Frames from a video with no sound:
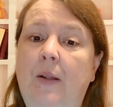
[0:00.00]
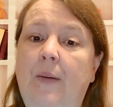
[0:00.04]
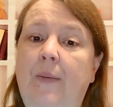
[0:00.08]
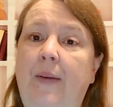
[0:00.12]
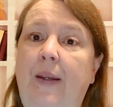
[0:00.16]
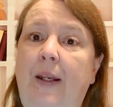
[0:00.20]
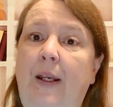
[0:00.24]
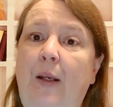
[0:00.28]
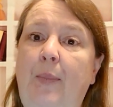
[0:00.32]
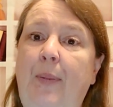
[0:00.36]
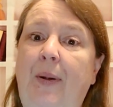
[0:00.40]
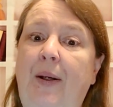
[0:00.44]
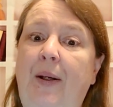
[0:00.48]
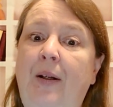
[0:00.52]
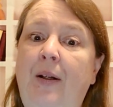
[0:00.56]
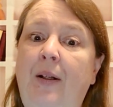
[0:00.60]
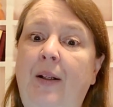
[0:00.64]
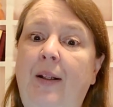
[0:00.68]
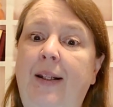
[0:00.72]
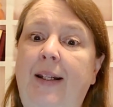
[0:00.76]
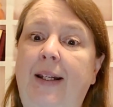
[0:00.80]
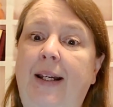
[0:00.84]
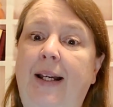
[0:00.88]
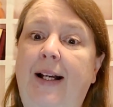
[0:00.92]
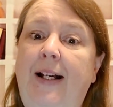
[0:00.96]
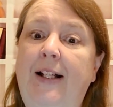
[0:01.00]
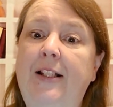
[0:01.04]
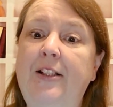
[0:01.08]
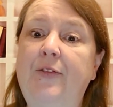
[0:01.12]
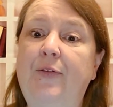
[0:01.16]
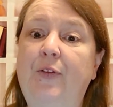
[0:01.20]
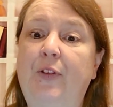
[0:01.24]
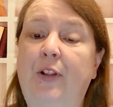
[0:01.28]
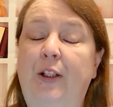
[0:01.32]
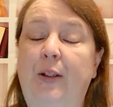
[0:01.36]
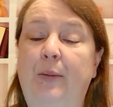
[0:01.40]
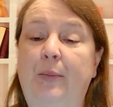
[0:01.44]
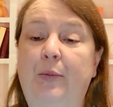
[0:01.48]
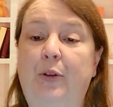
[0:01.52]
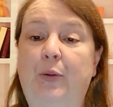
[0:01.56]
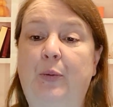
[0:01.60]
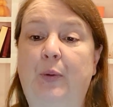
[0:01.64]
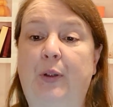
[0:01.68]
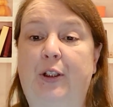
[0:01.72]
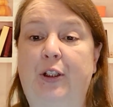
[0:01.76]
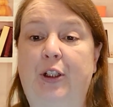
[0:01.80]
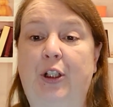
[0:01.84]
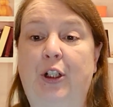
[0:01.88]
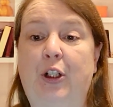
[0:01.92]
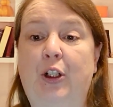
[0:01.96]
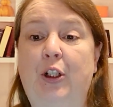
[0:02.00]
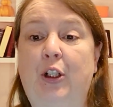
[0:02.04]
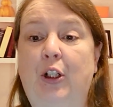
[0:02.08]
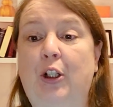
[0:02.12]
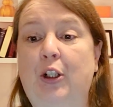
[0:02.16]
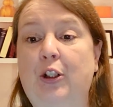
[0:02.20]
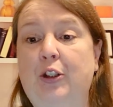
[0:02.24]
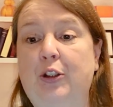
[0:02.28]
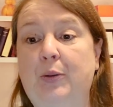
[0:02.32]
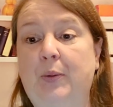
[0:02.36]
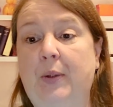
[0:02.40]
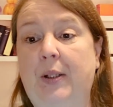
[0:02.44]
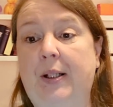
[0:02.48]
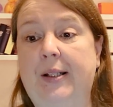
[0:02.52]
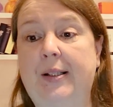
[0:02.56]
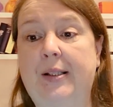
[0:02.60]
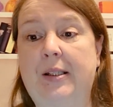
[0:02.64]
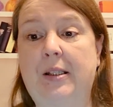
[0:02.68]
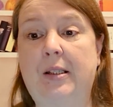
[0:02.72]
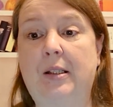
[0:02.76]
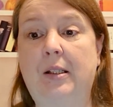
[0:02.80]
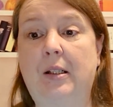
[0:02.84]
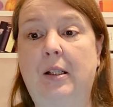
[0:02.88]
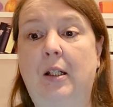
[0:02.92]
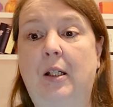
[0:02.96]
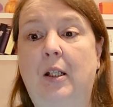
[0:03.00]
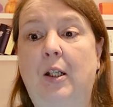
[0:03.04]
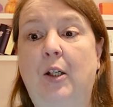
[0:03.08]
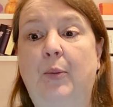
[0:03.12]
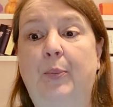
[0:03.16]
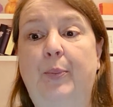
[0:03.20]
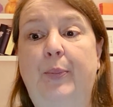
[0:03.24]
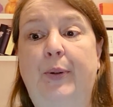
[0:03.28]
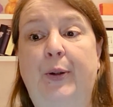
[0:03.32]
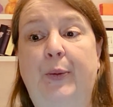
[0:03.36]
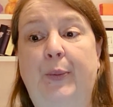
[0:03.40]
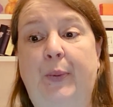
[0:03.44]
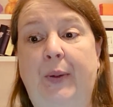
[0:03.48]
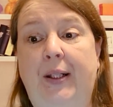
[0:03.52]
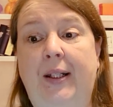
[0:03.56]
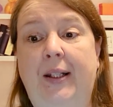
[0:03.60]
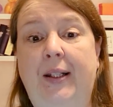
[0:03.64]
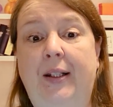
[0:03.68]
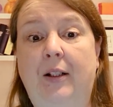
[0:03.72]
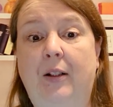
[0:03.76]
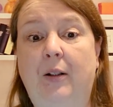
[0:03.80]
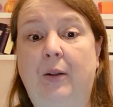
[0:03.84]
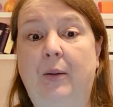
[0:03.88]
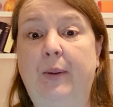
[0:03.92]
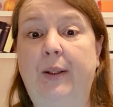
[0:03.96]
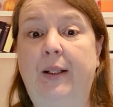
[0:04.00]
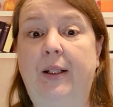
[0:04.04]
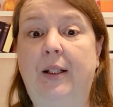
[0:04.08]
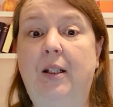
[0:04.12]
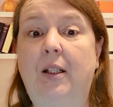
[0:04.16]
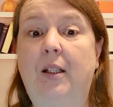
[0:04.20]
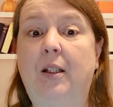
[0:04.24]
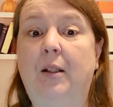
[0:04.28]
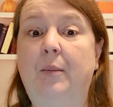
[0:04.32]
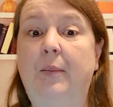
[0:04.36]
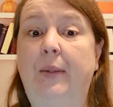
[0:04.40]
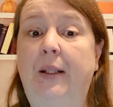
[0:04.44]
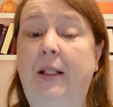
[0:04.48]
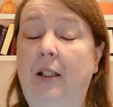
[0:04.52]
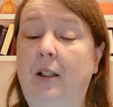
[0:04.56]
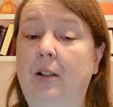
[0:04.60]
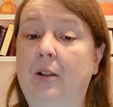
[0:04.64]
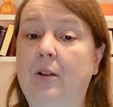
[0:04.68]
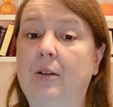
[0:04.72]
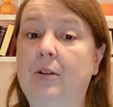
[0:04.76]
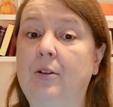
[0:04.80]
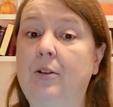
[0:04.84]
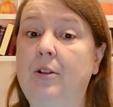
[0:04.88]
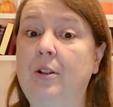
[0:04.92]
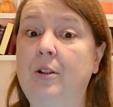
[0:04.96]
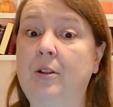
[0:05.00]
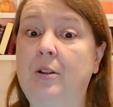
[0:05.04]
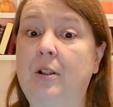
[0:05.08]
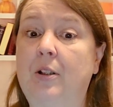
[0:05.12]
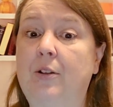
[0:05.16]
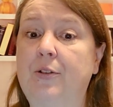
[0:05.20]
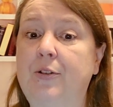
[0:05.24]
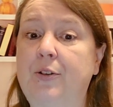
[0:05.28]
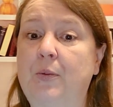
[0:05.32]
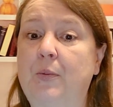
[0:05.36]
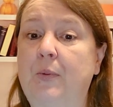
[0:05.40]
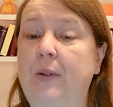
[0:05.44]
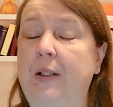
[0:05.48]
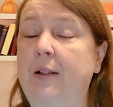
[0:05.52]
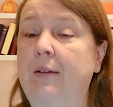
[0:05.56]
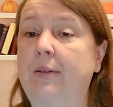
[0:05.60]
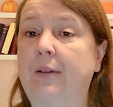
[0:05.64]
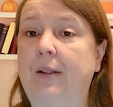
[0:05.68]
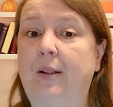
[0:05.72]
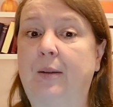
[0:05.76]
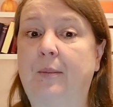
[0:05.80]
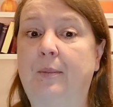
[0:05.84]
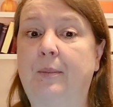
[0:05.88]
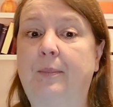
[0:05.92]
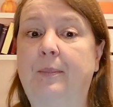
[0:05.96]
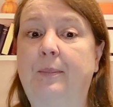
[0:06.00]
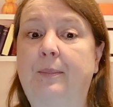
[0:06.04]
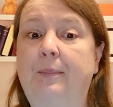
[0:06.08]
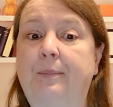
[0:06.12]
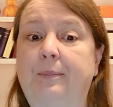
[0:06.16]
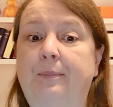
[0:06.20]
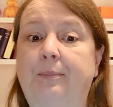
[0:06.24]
They apparently asked for him to return her to us, but we had already come here to the alterarium.